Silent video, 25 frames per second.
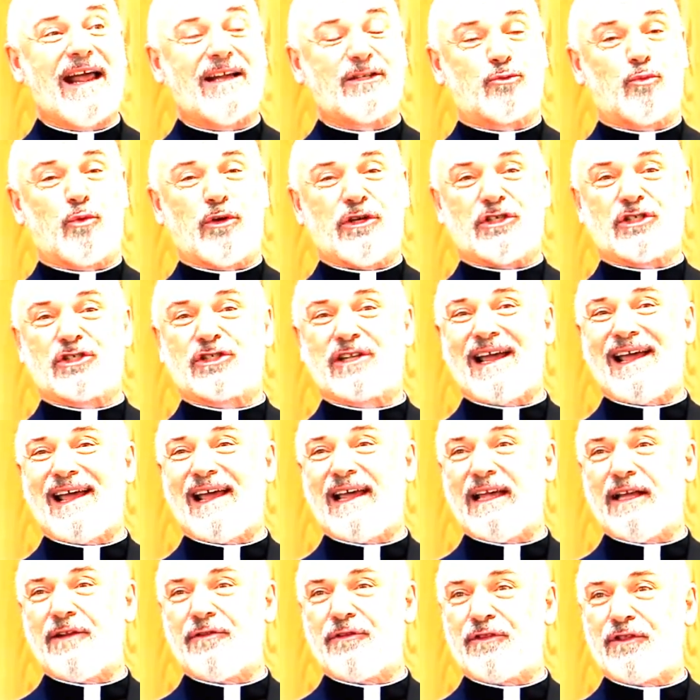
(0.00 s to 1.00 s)
as we
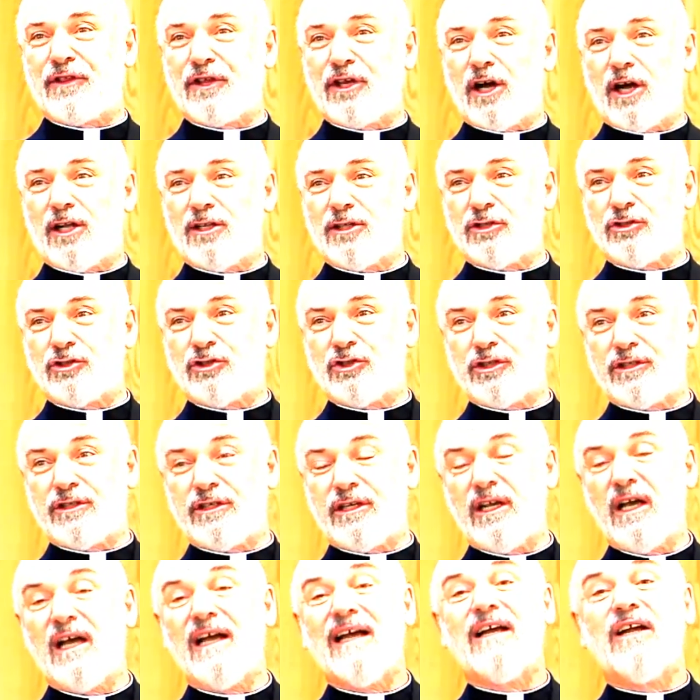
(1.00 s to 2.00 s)
say in
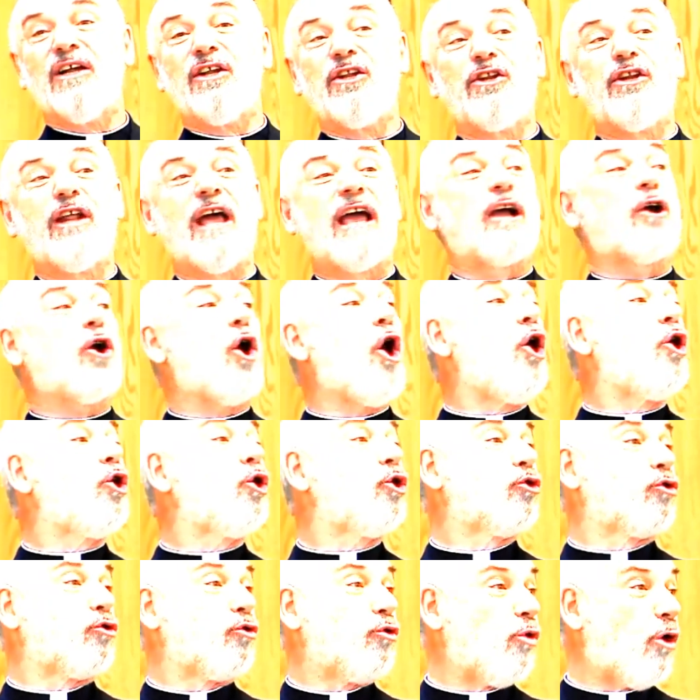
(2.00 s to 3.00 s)
theology de
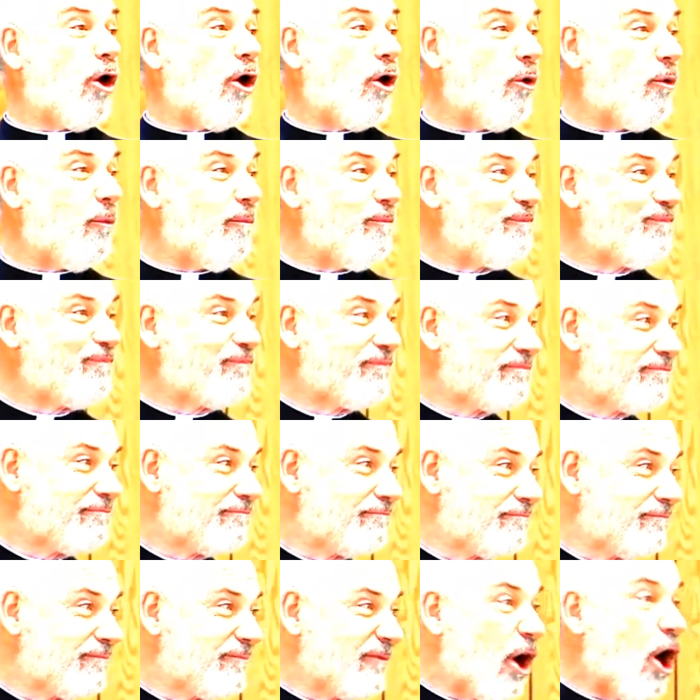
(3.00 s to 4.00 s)
congruo,
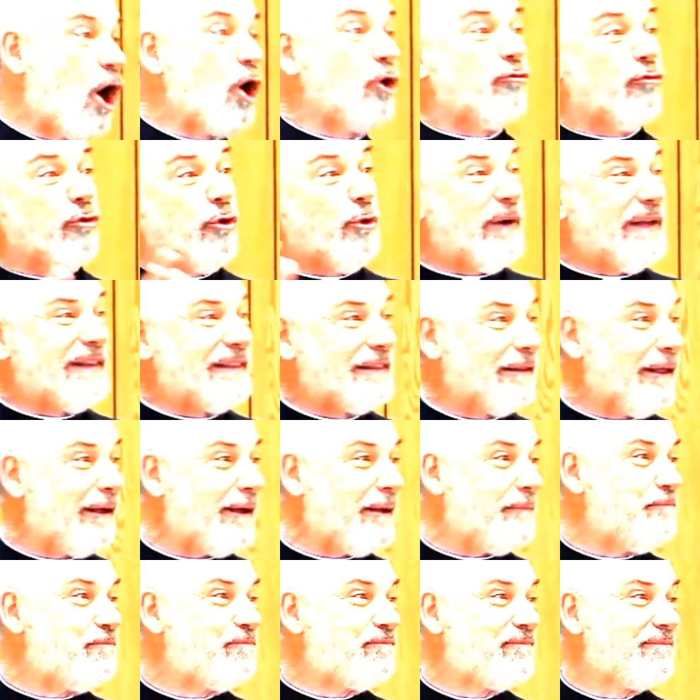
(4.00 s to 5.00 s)
congruently,
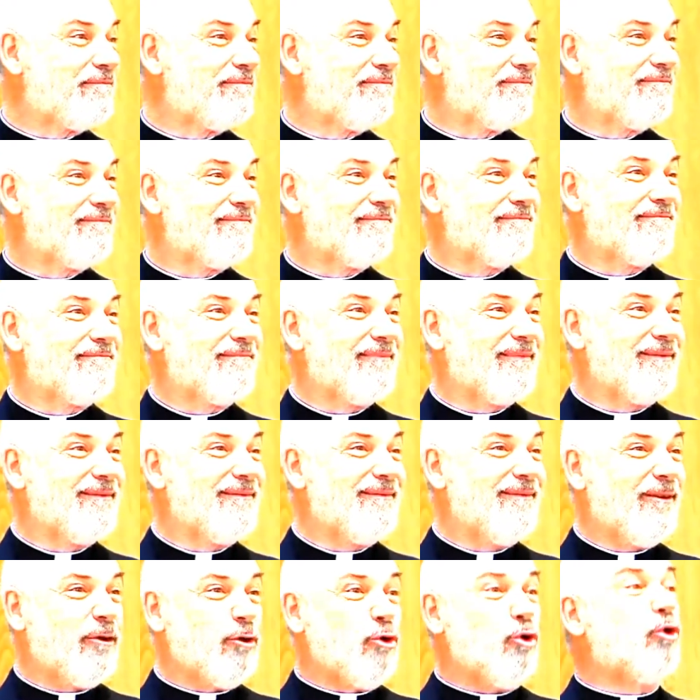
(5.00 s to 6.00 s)

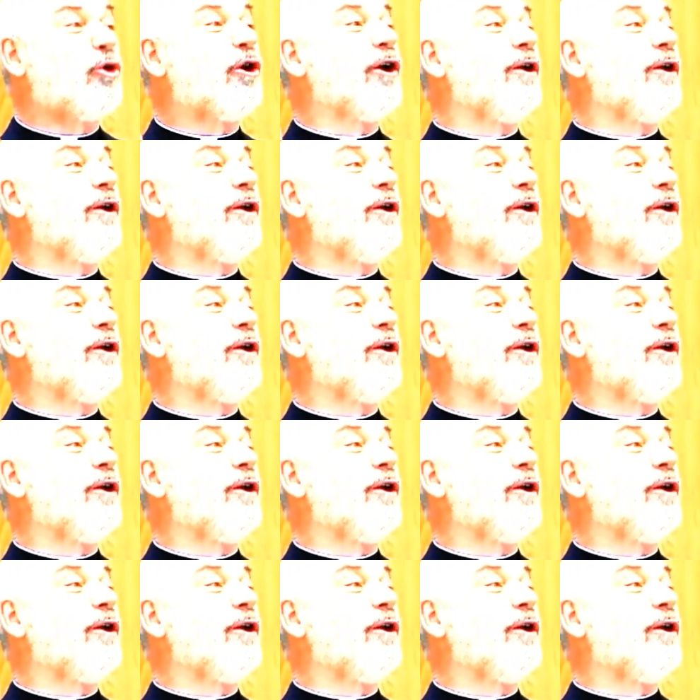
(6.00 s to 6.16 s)
you